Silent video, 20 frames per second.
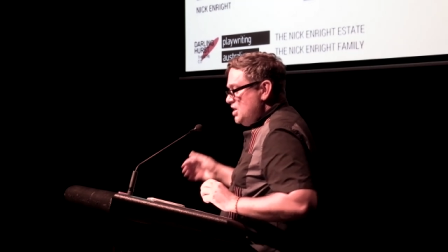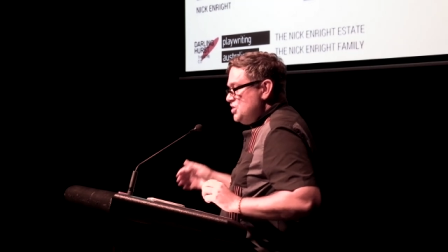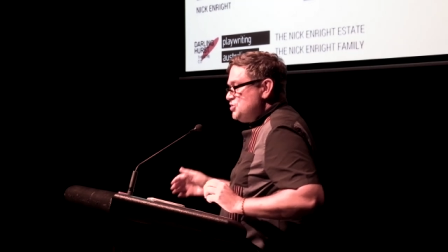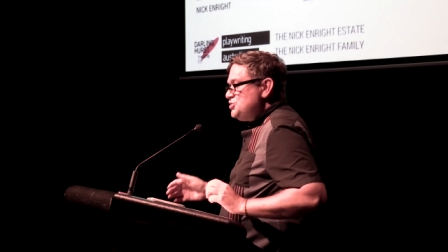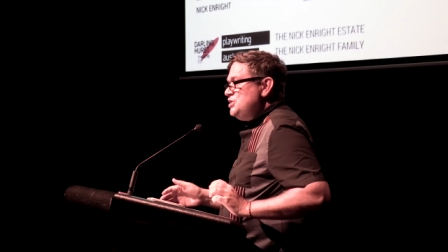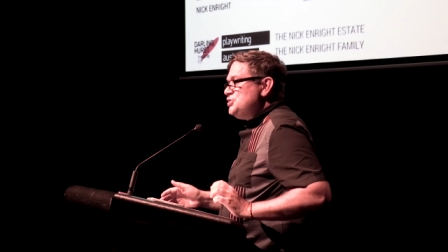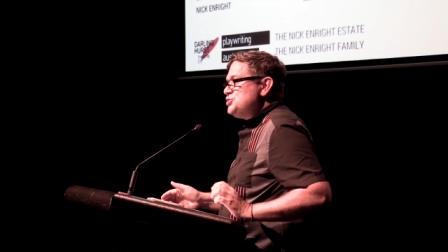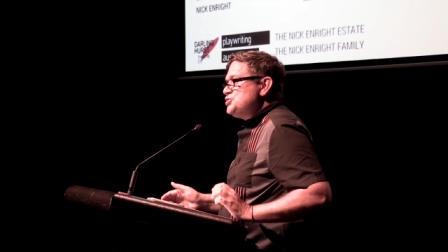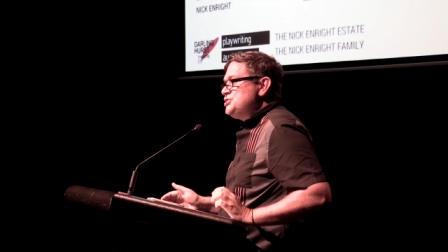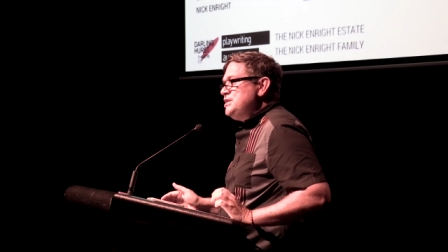
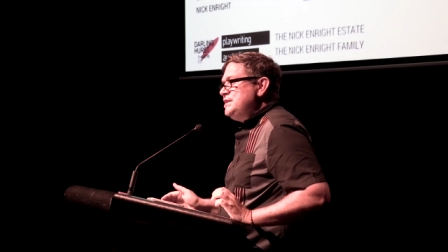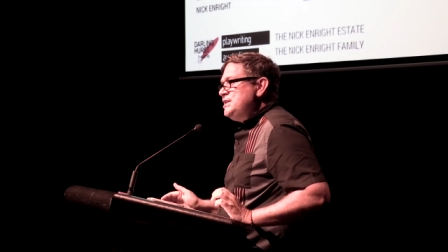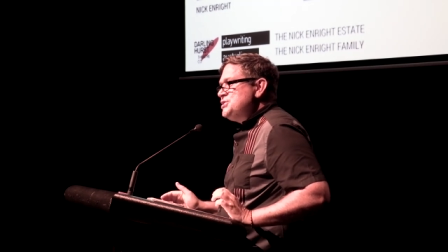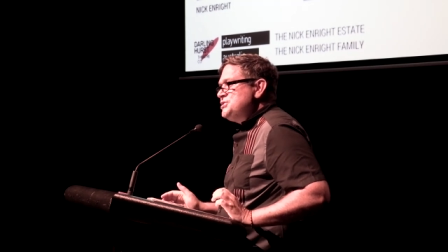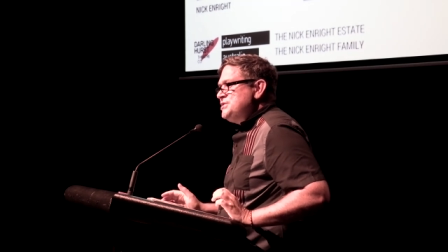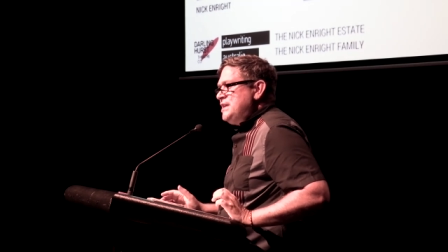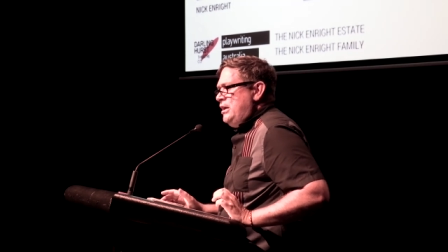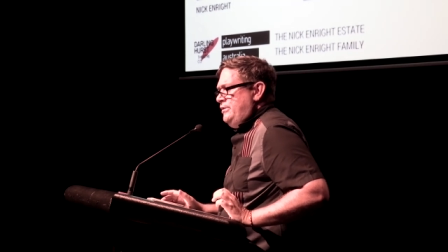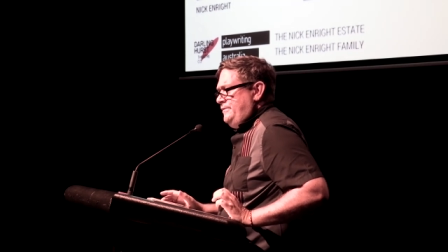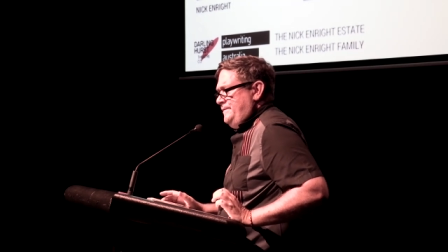she'd shit
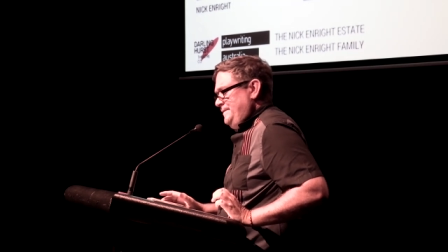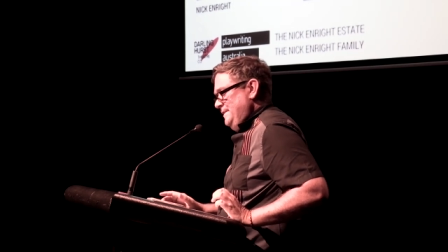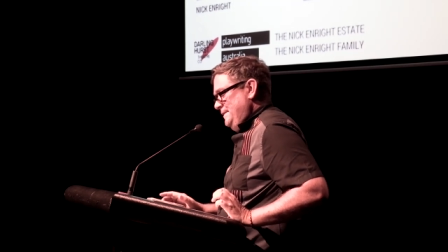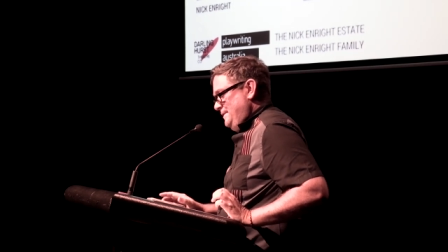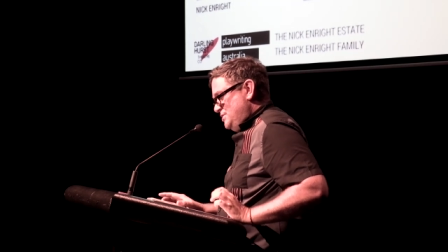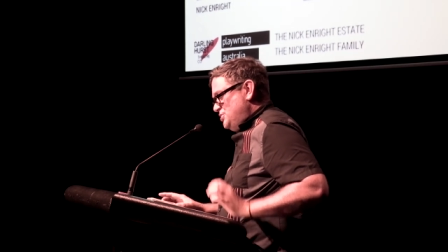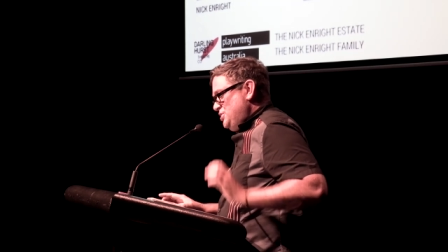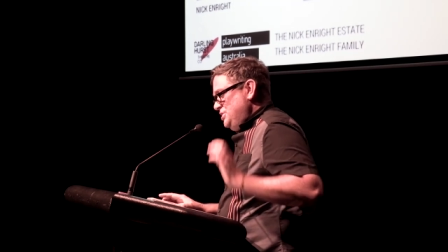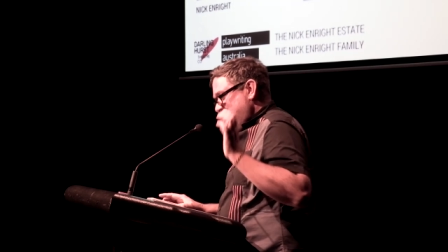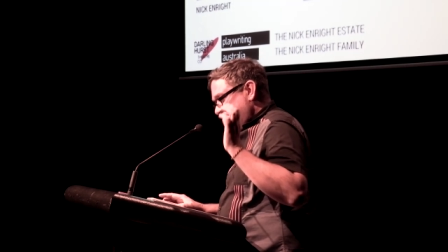herself
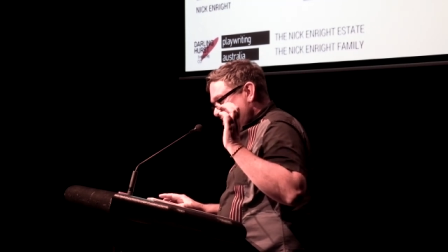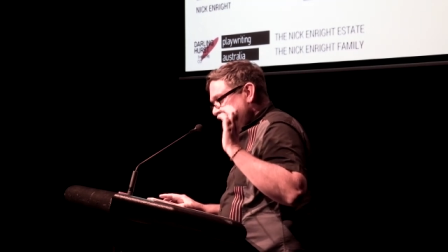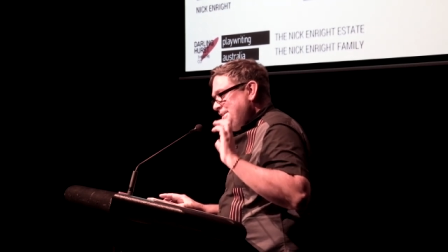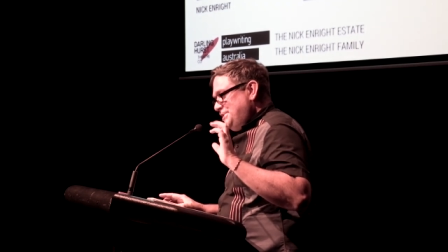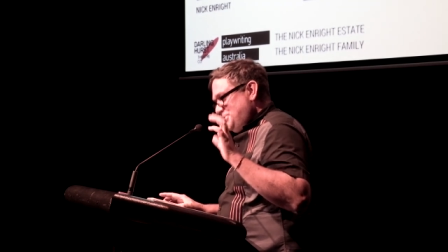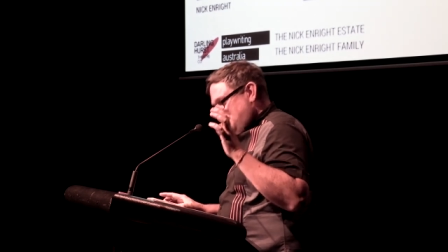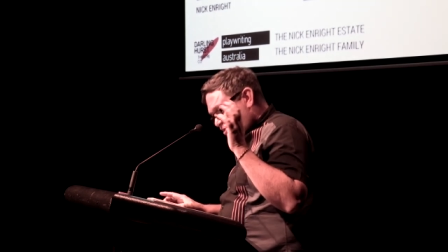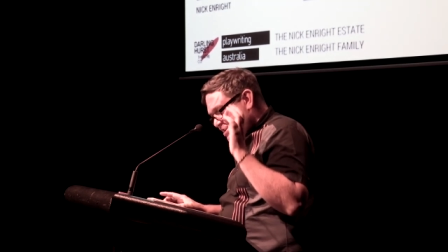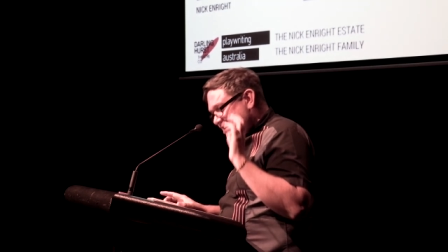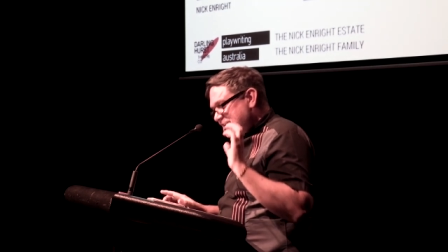if she'd
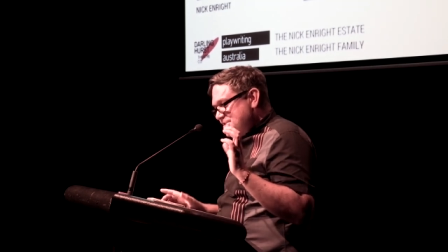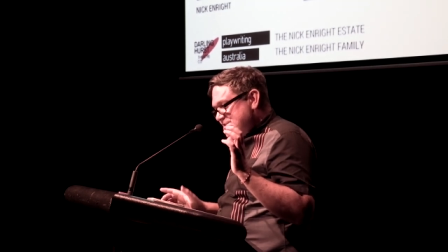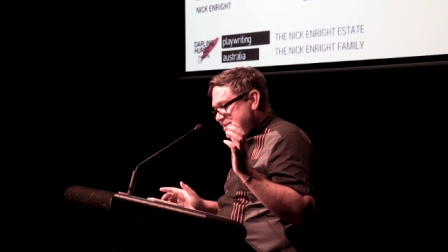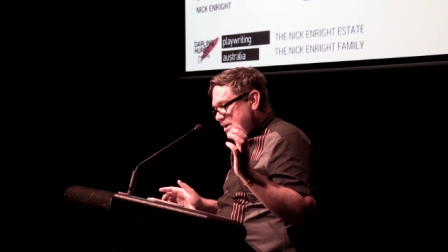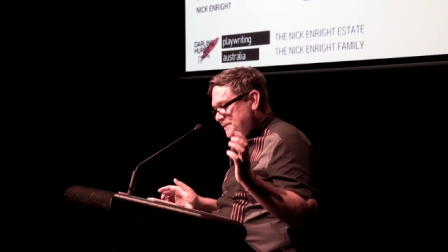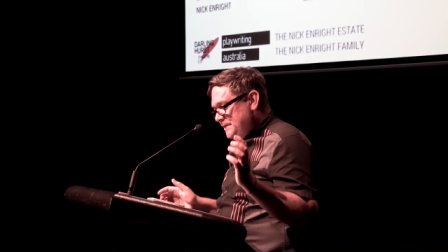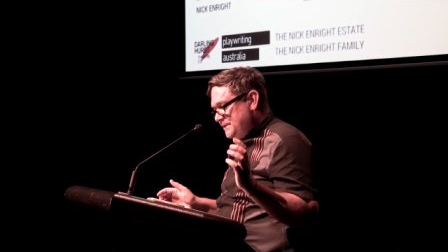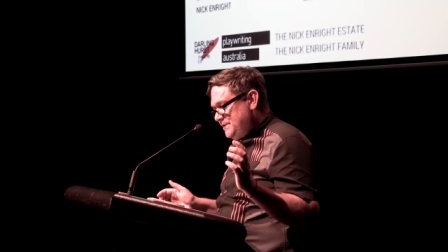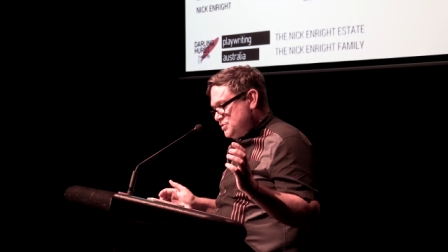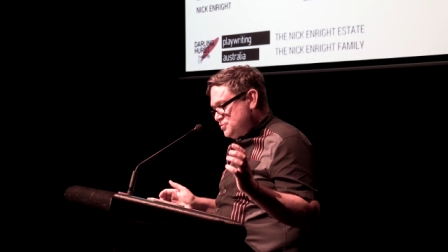shit
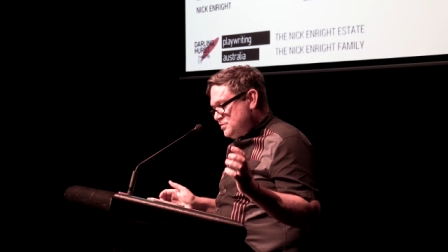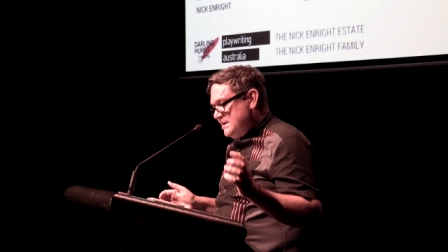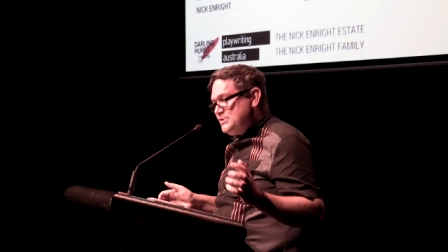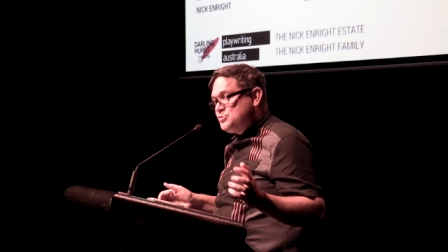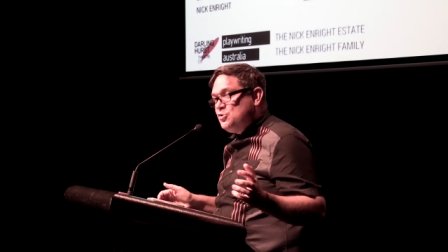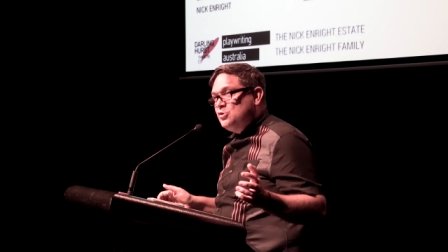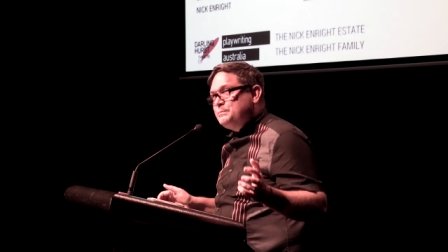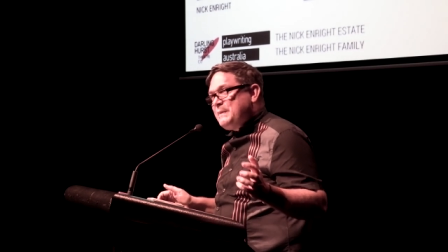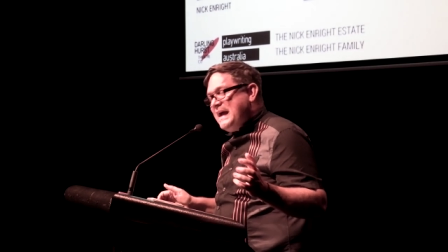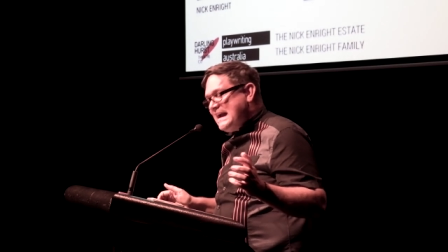herself if the tree
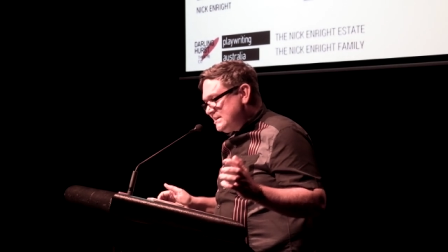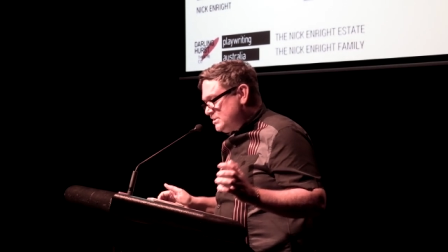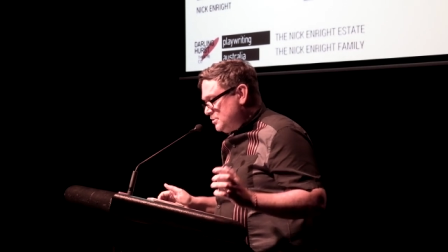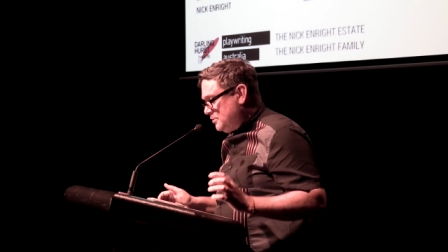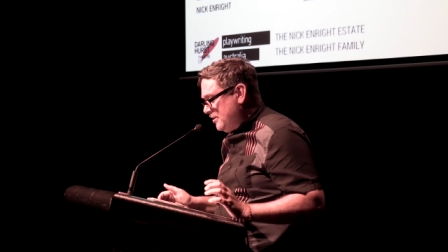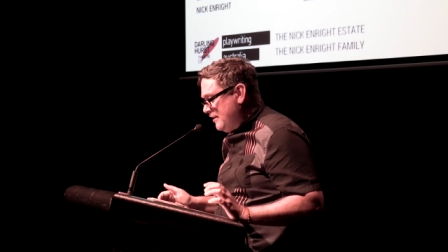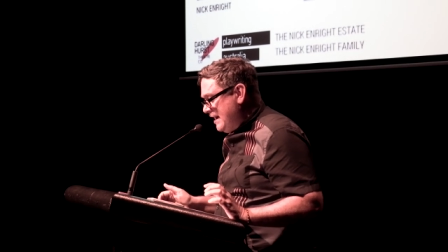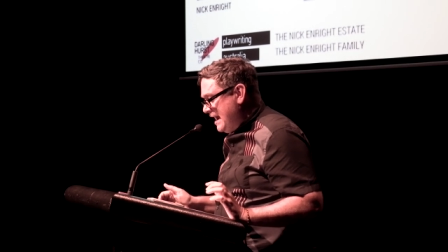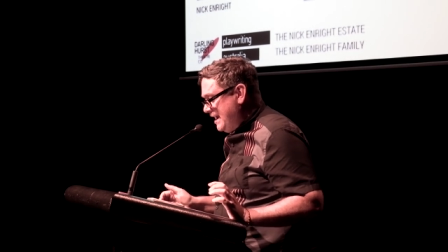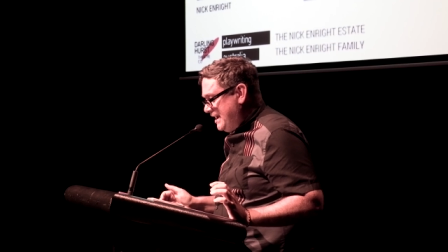talked back to
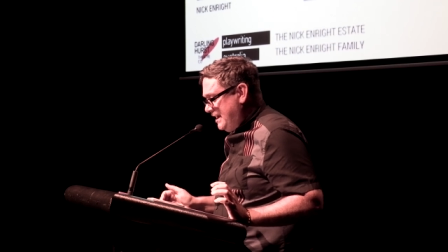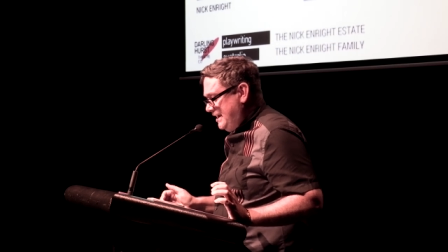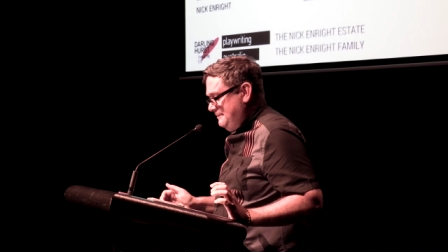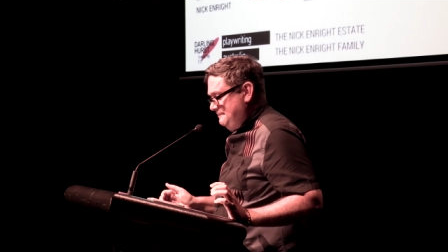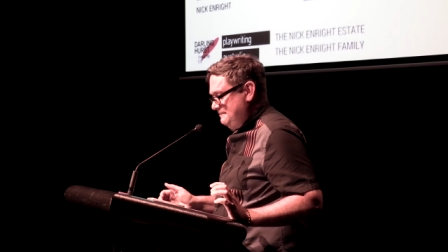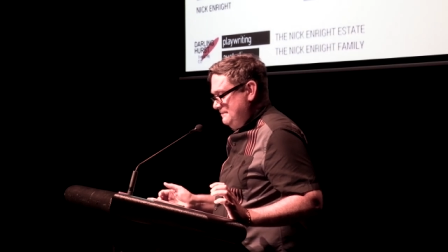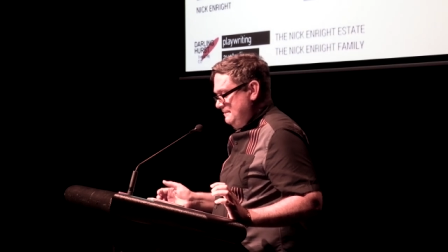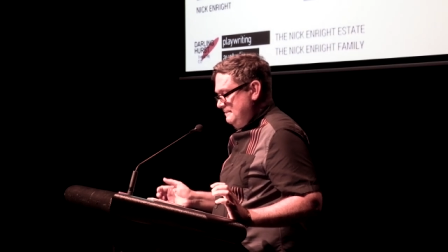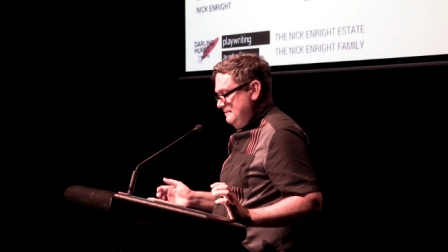her, eh?